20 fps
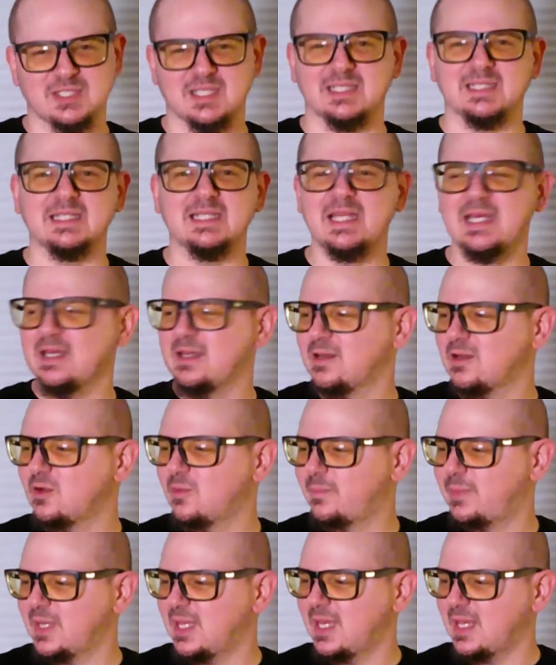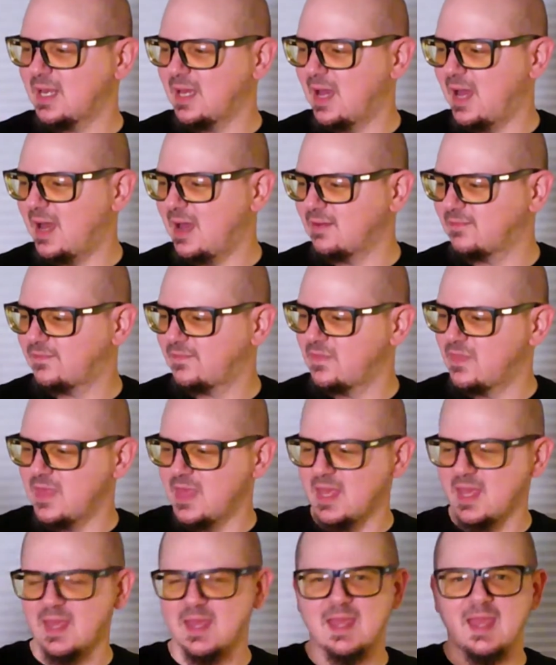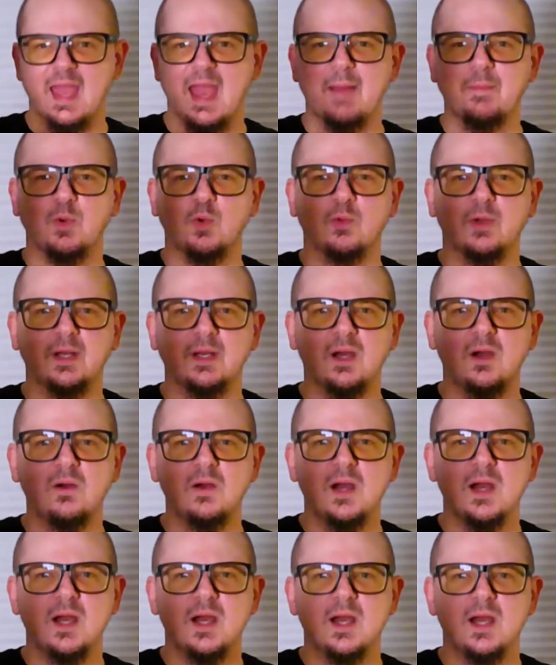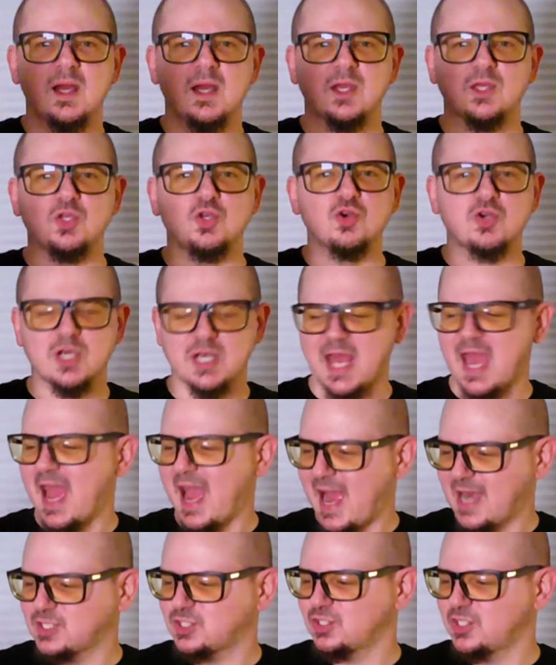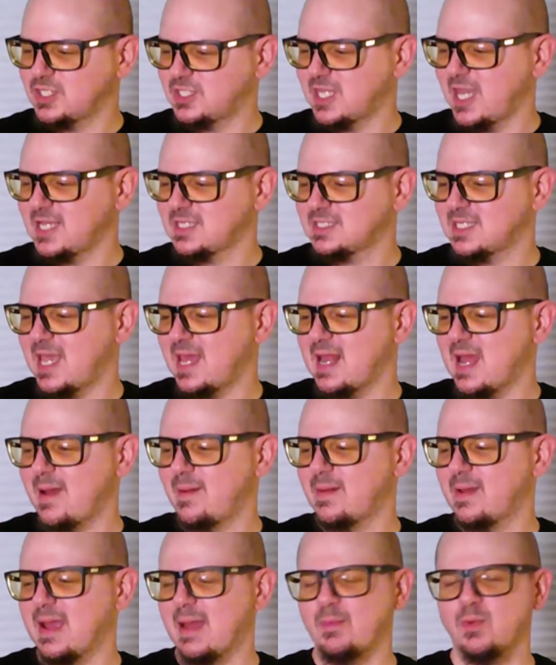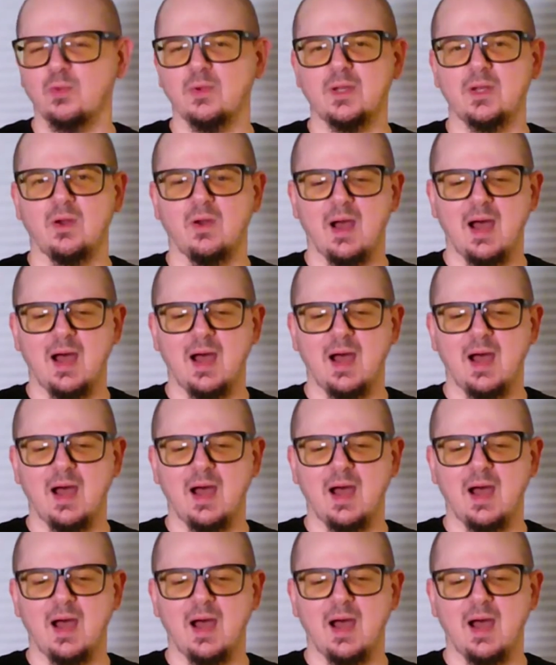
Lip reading: a little bit of the Amaretto, you can actually taste that Amaretto.